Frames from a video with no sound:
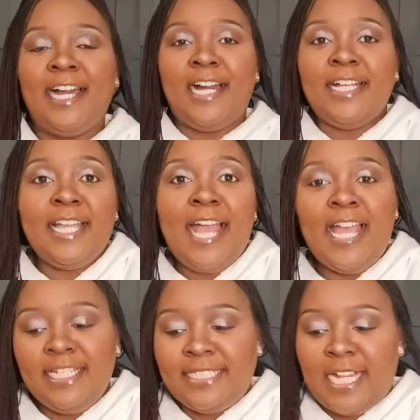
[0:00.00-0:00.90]
Okay,
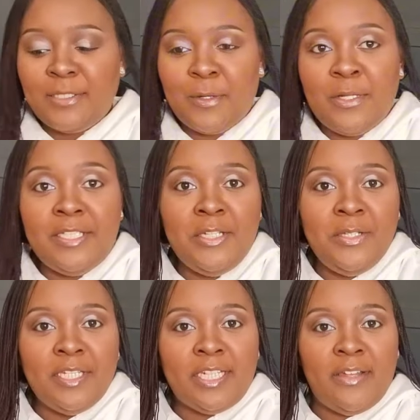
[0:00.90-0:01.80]
guys, as we
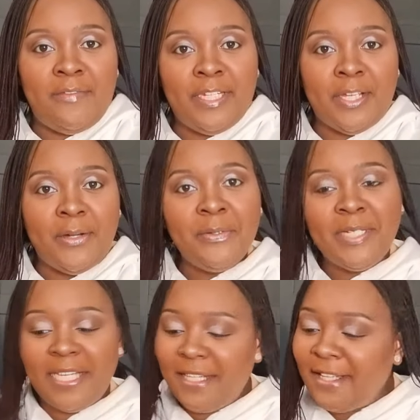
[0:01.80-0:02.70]
continue this video,
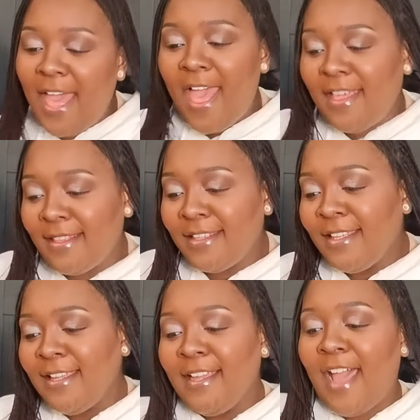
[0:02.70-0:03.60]

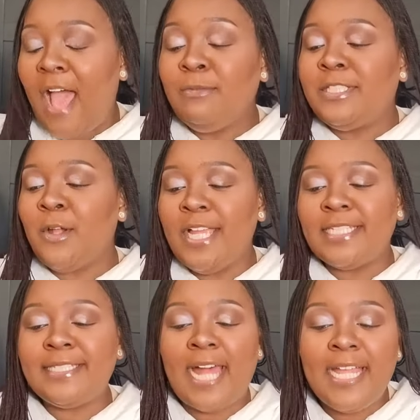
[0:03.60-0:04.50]
I'm so
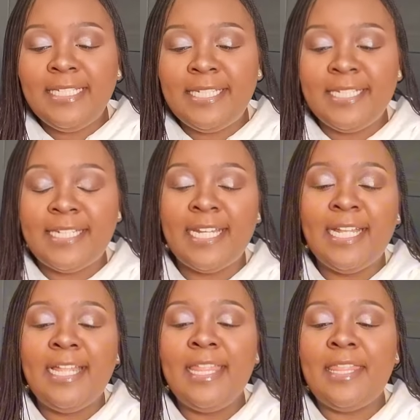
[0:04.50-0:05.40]
excited.
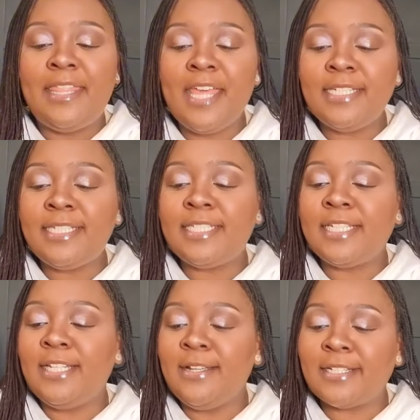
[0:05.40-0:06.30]
This
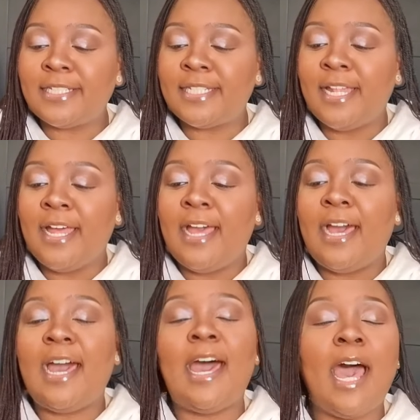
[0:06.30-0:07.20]
looks
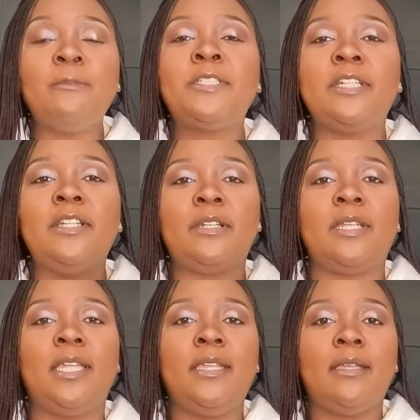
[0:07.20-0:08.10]

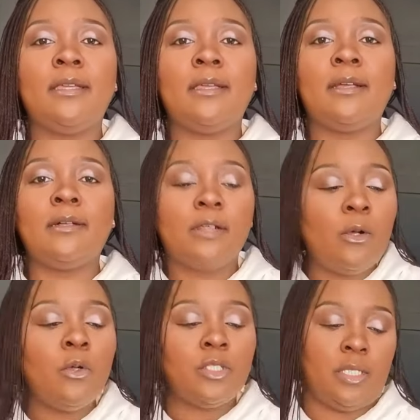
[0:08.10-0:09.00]
absolutely
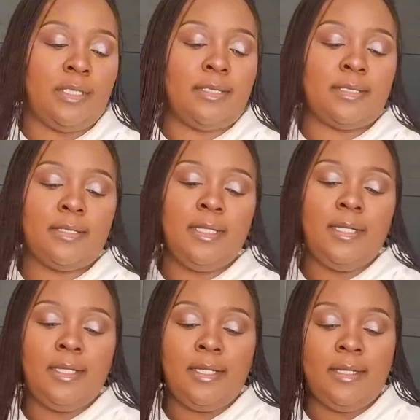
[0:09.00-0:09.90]
gorgeous.
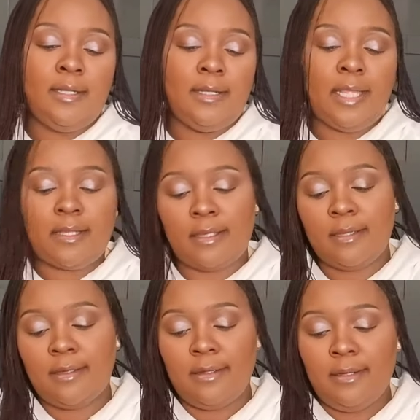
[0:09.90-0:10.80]
Like,
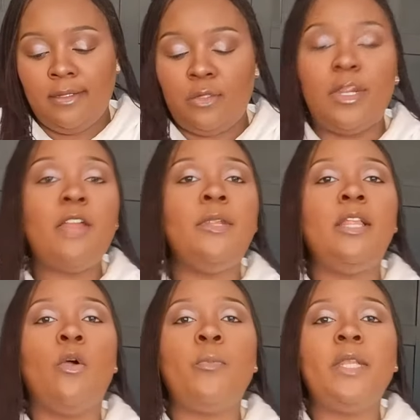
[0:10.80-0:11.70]
should I really
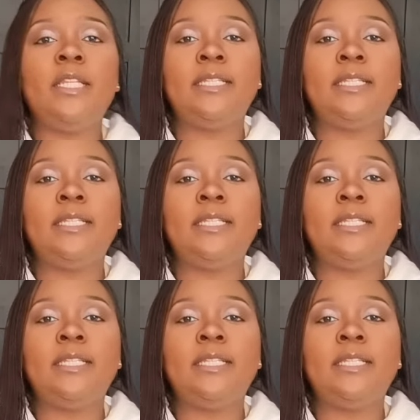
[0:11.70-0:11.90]
open it?